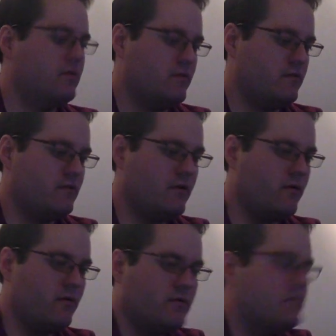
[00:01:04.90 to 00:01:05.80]

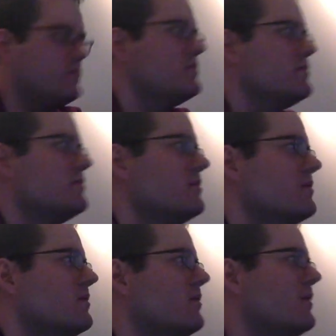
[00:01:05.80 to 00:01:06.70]
So
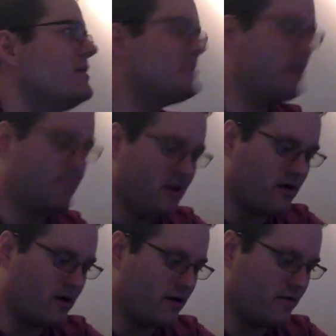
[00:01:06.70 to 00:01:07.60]
what's up
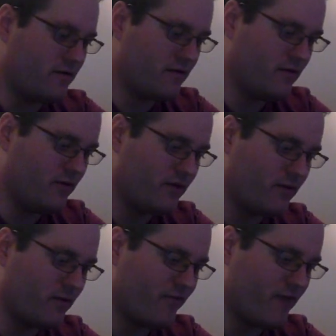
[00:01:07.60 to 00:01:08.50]
here? So it looks
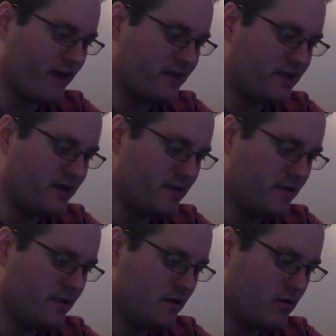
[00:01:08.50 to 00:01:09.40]
like we're
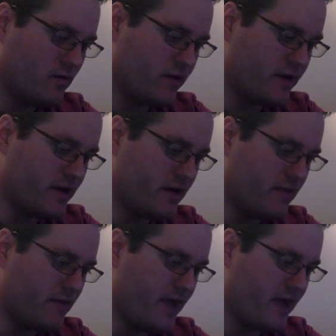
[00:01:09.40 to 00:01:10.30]
getting
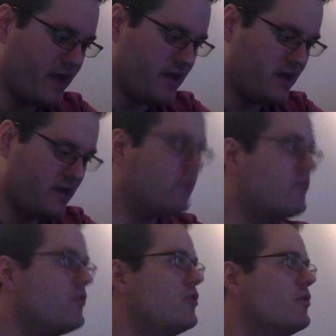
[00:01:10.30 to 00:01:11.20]
back
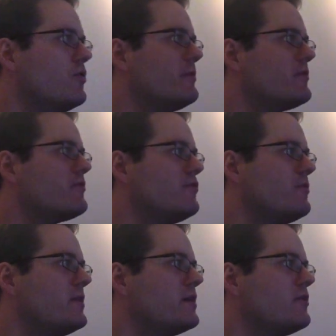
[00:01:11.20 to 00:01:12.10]
into... I'm just
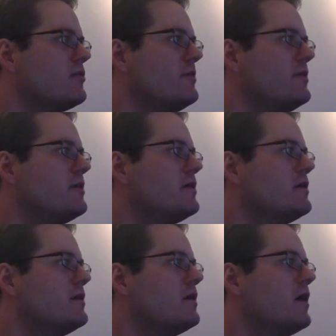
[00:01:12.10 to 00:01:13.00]
zooming in a little bit.
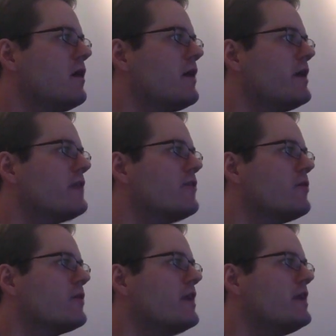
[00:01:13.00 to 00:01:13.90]
All right, so
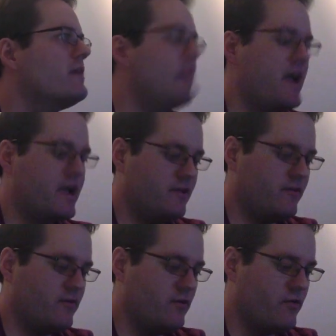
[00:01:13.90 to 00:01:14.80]
we're getting back
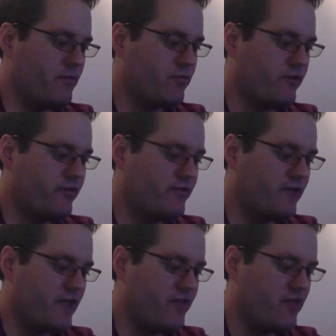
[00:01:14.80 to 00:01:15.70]
into the princes,
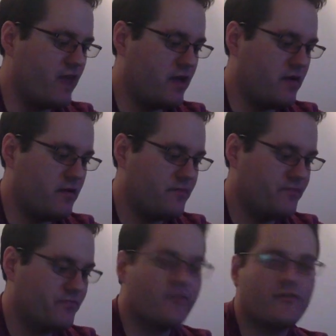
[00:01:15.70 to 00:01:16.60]
I think.
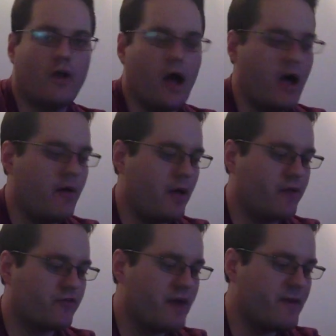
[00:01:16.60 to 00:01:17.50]
So I'll
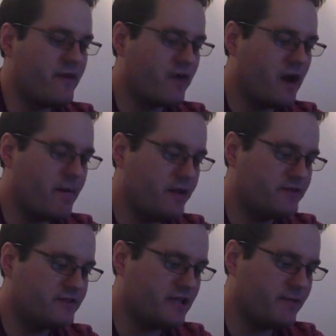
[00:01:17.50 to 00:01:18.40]
try my very
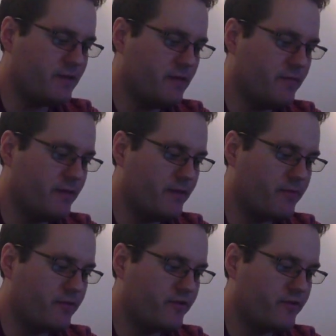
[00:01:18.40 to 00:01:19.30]
best to keep up, but the
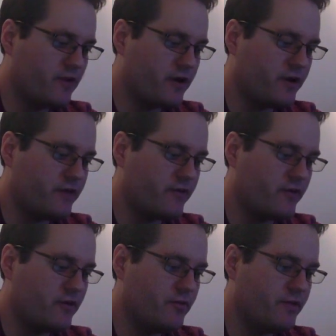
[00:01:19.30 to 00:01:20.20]
prince arc is a
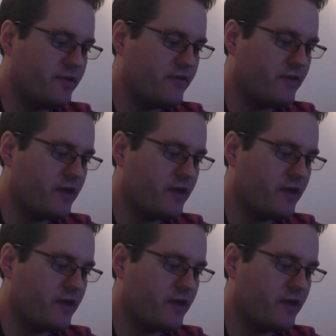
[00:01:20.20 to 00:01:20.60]
little bit,